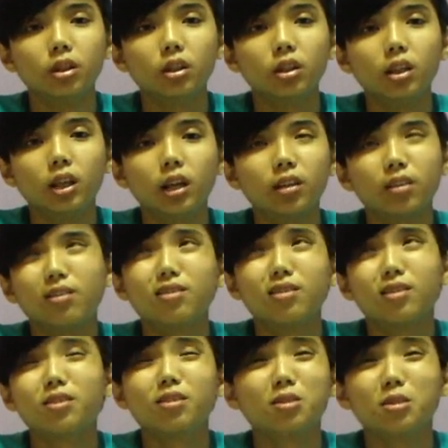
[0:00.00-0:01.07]
He's like,
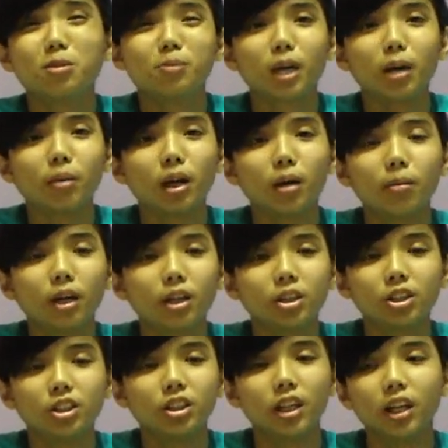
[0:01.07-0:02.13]
oh, blah blah blah
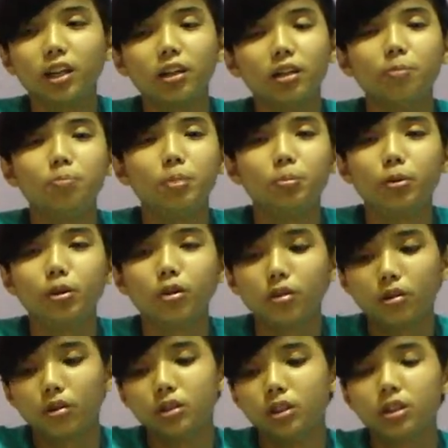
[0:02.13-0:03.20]
shit, and then the people,
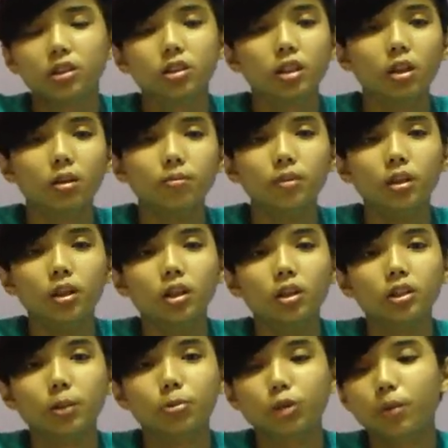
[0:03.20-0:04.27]
all his
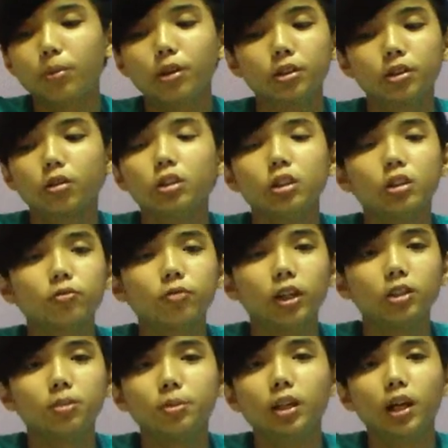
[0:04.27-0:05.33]
subscribers, all his fans
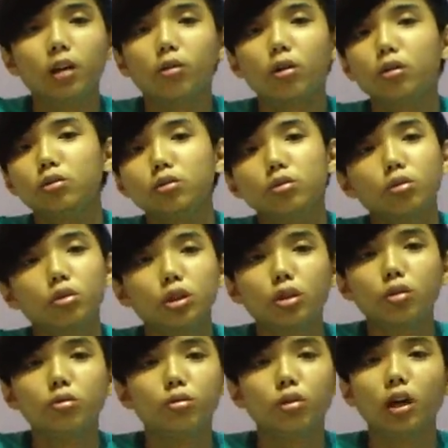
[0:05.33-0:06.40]
be like, oh, you're so cute,
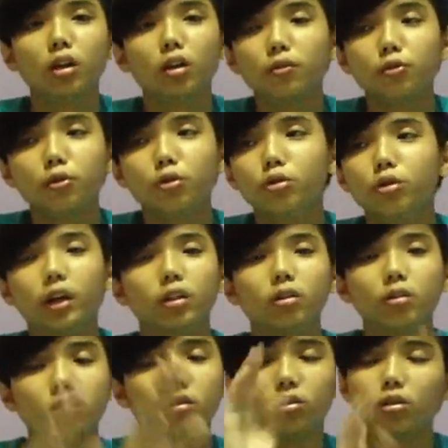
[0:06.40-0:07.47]
you know, I love you, and
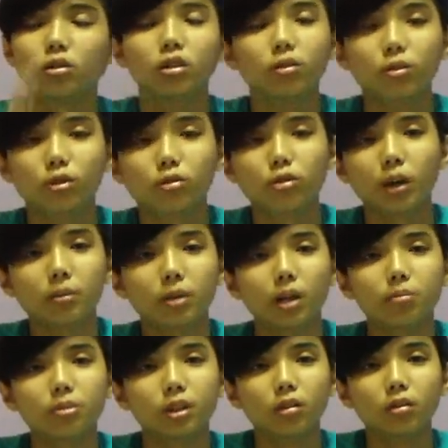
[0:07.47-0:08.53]
all the crap
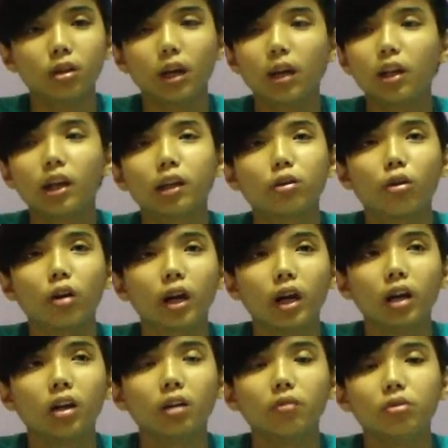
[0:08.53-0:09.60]
comes out. I like your hair
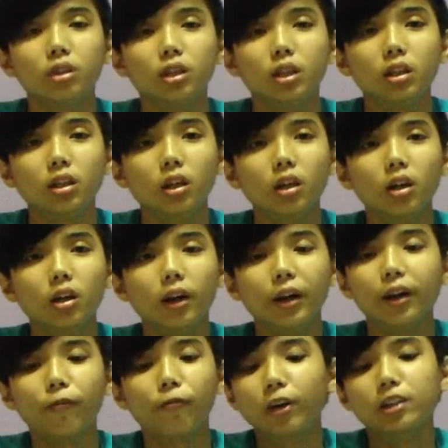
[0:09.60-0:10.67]
and everything. And
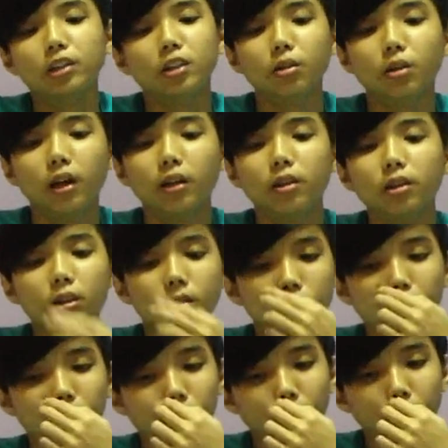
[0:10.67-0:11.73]
he go
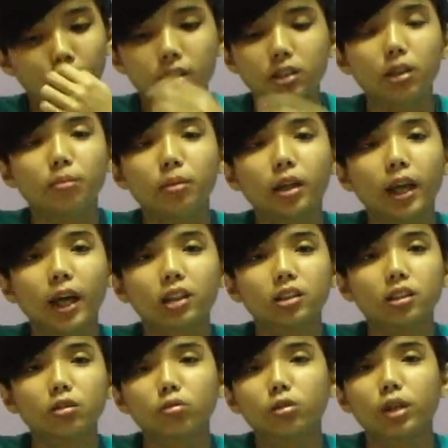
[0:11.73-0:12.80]
and fix the Malay
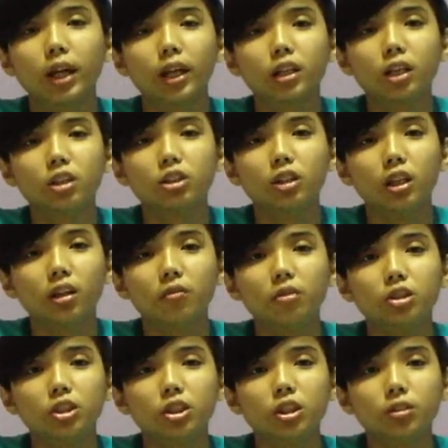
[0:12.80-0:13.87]
accent to get attention and every
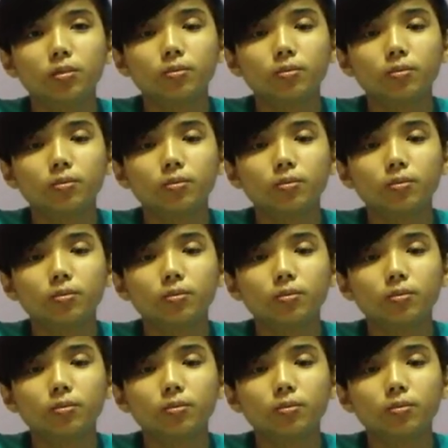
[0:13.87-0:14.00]
shit.